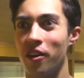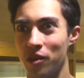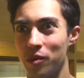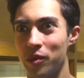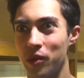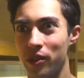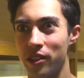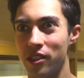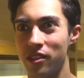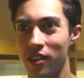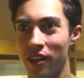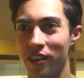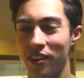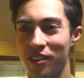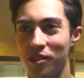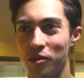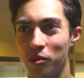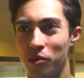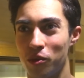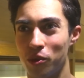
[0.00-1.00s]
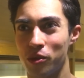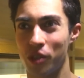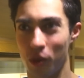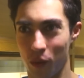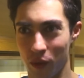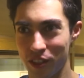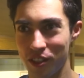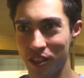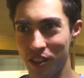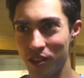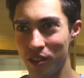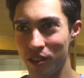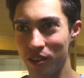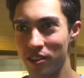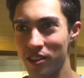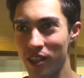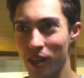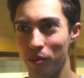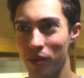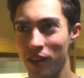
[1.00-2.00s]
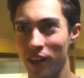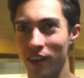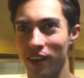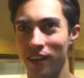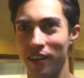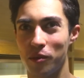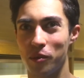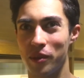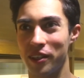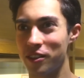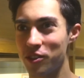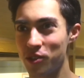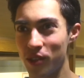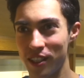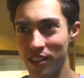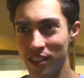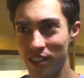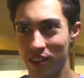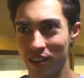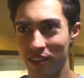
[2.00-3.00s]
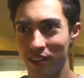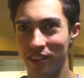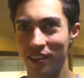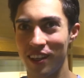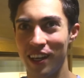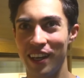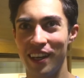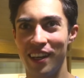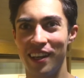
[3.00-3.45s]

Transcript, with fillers: other boys that also wanted to do the same thing and were interested in